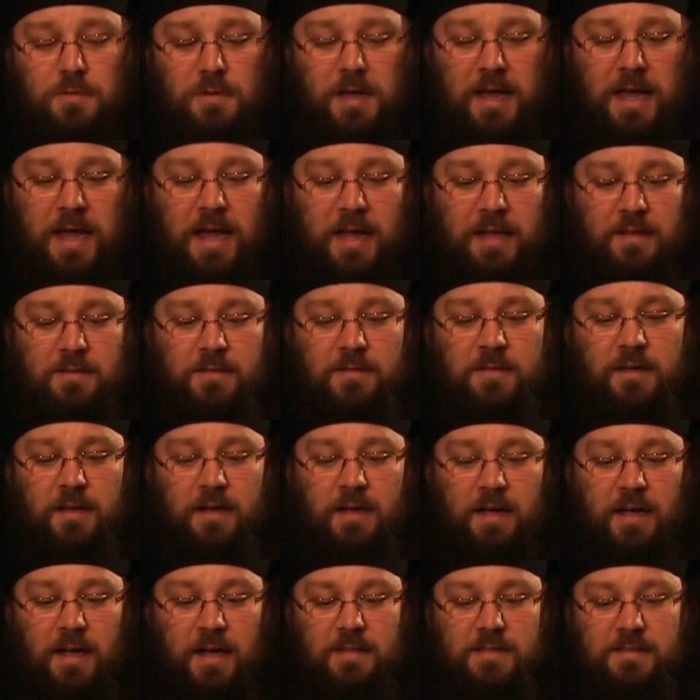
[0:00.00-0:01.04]
that
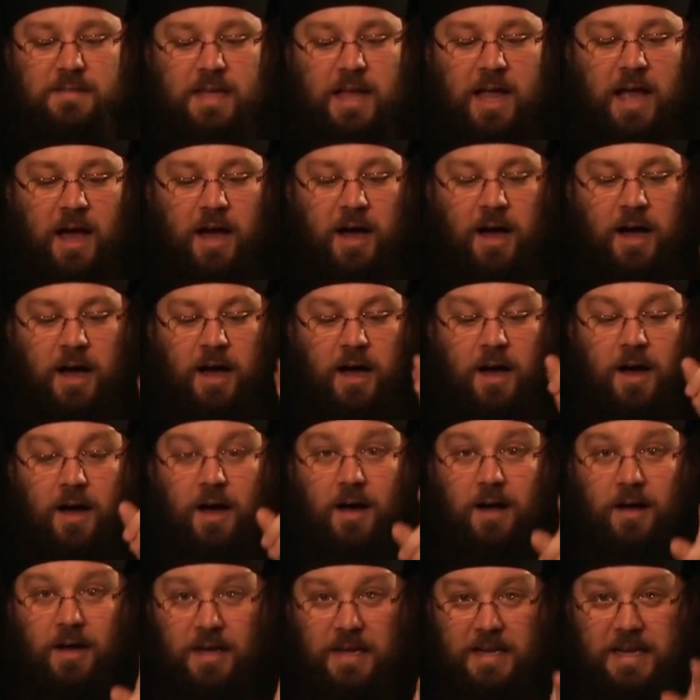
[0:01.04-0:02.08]
and say,
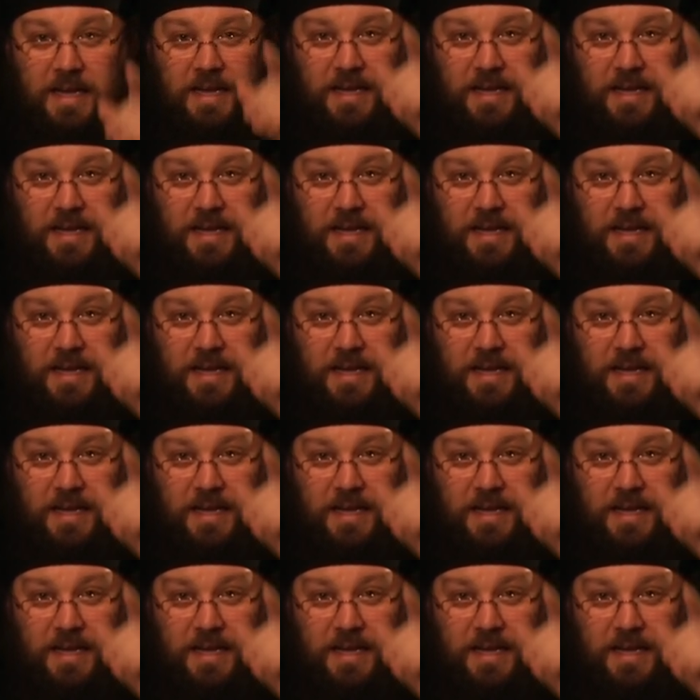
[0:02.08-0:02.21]
aha,